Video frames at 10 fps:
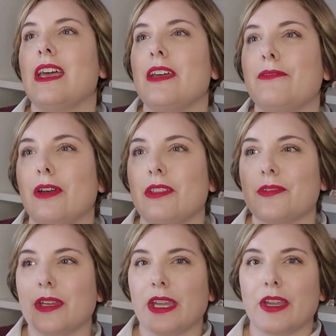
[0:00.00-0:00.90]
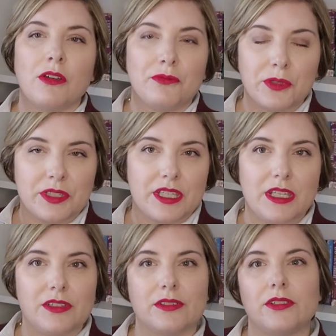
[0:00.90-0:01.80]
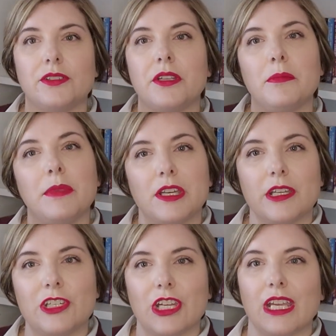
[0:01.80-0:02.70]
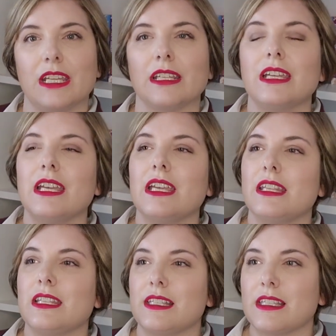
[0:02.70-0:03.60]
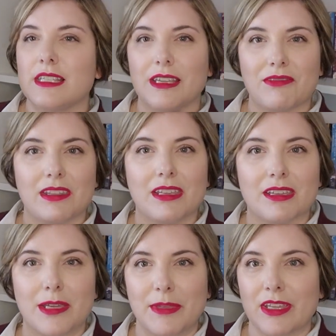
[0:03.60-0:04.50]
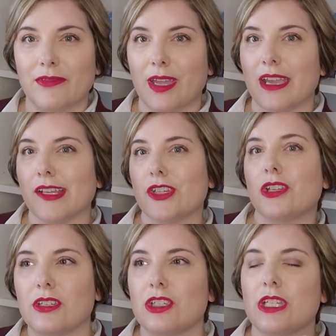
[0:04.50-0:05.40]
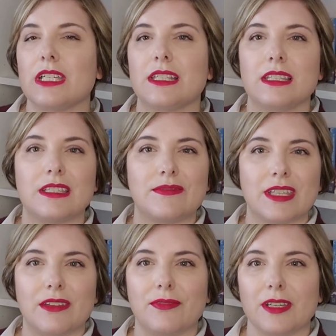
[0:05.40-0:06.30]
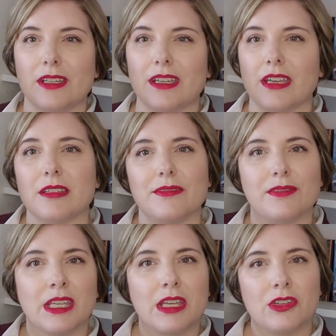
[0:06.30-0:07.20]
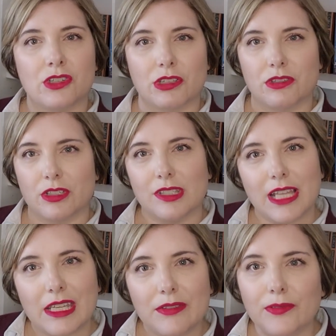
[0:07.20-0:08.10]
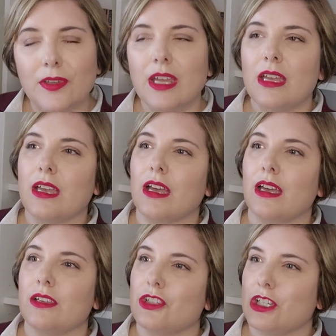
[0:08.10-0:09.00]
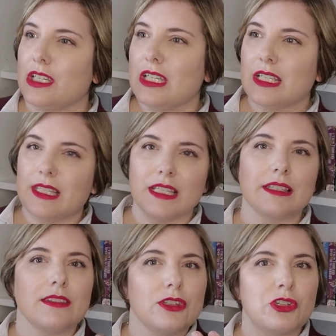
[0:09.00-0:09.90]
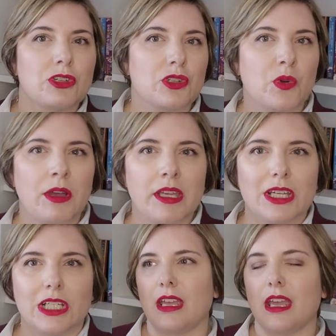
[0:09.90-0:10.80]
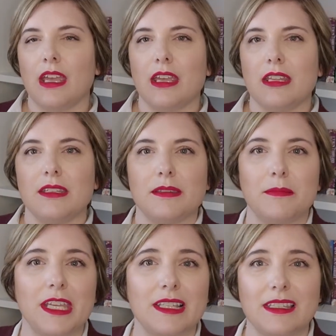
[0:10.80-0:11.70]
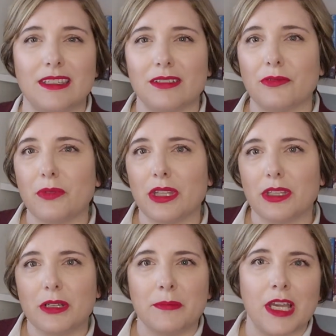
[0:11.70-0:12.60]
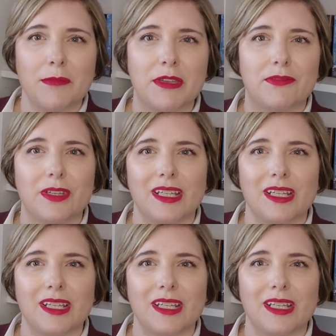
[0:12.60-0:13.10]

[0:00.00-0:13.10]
following 14-year-old Mary Jane. This is definitely a coming of age. She has lived a very kind of sheltered life. She sings in the church choir and makes dinner with her mom every